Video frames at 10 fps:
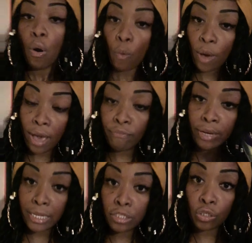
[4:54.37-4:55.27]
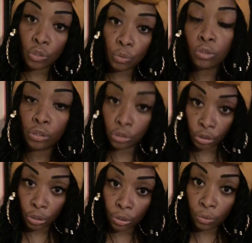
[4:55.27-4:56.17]
whatever it is that you want to
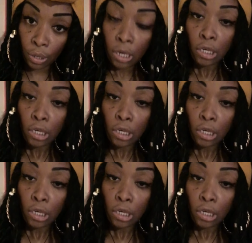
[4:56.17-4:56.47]
do.